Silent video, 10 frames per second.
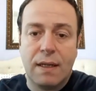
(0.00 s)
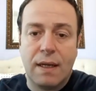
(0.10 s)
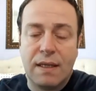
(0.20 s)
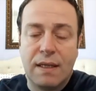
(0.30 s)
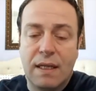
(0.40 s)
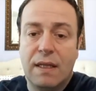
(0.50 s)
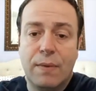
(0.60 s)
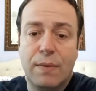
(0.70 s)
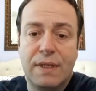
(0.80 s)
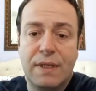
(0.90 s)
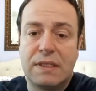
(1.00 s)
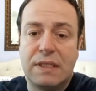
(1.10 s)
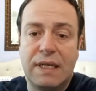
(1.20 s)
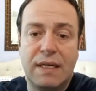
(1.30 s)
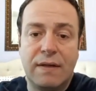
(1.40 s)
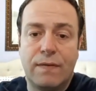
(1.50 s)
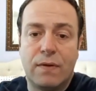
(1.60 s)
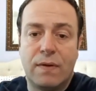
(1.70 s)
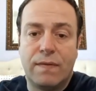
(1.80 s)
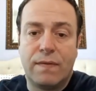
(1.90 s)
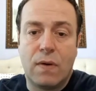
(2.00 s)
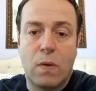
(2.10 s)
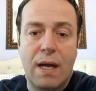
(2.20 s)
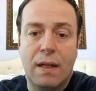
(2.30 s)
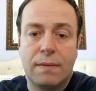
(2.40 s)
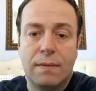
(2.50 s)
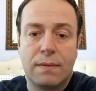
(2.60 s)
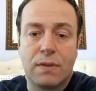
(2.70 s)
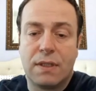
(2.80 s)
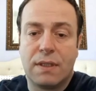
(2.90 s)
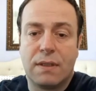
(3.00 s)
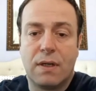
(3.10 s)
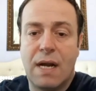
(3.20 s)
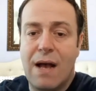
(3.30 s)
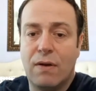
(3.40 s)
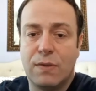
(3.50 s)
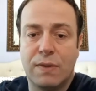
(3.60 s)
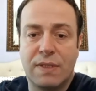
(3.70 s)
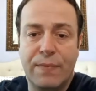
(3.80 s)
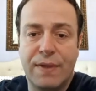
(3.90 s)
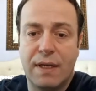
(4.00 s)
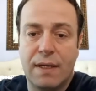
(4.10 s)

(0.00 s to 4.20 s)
And they lived with this lady for a while. Because her house was empty.